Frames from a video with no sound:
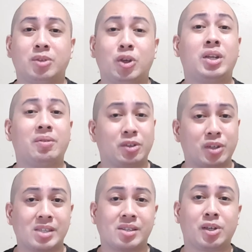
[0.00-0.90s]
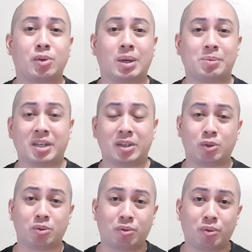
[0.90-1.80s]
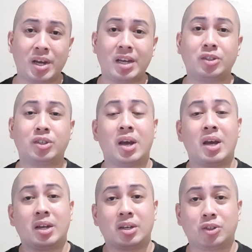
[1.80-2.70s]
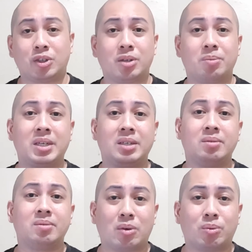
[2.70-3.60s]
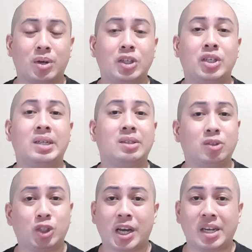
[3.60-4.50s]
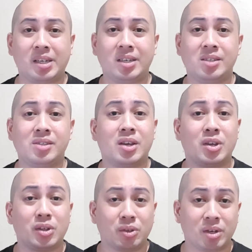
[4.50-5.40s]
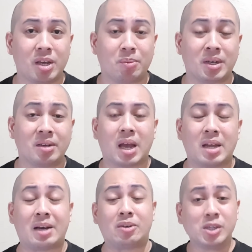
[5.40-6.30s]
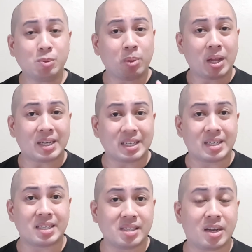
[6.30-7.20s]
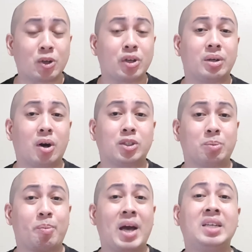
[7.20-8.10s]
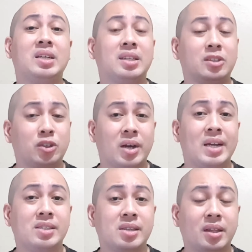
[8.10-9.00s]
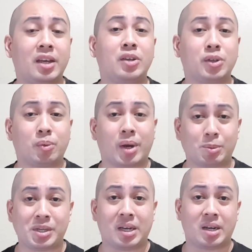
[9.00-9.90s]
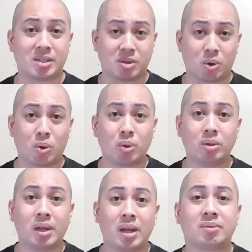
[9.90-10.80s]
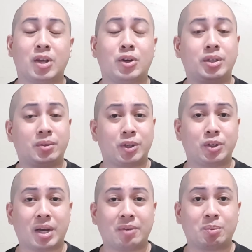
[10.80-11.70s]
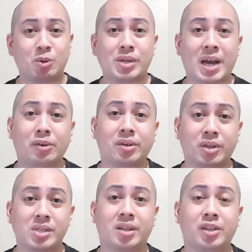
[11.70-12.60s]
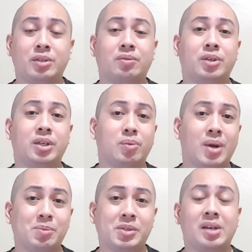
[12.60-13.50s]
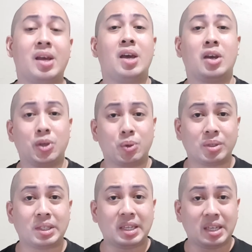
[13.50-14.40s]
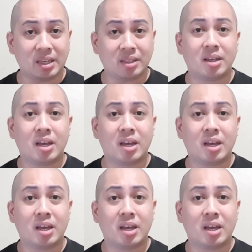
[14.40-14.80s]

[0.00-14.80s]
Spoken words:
You could even translate your website into French, German, Russian, Chinese, you name it. Now, this plugin is not going to automatically translate your website as a whole. In order for you to have the most accurate translation for your website, you will need